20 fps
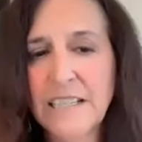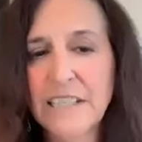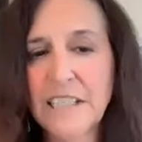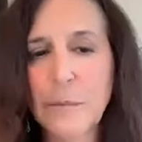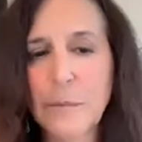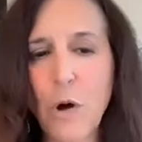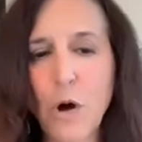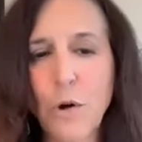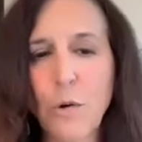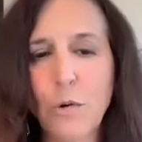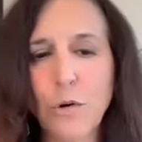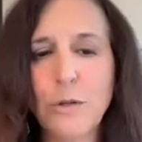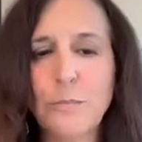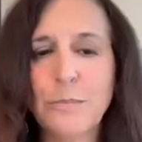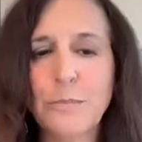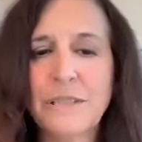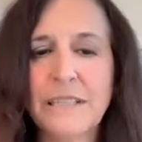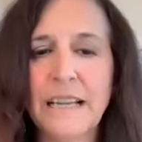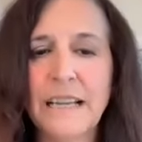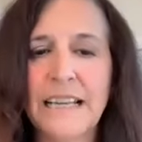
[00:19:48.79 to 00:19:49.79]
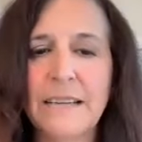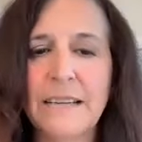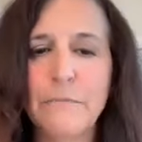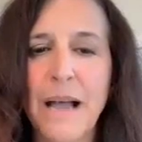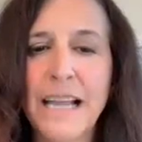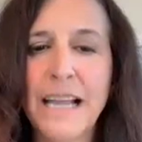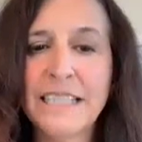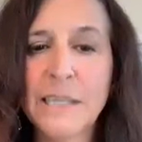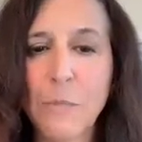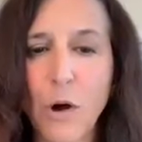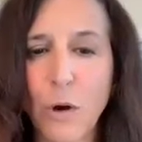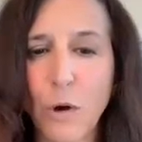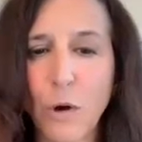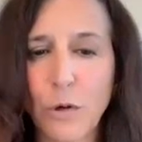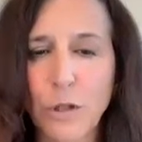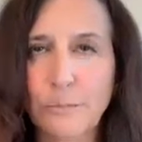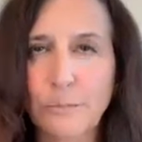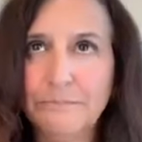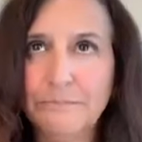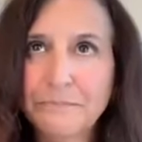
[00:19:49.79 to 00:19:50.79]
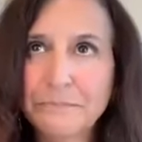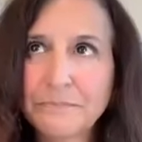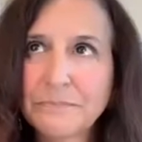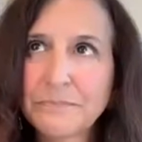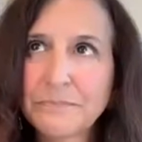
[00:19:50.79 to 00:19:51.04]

Small groups, in my small group,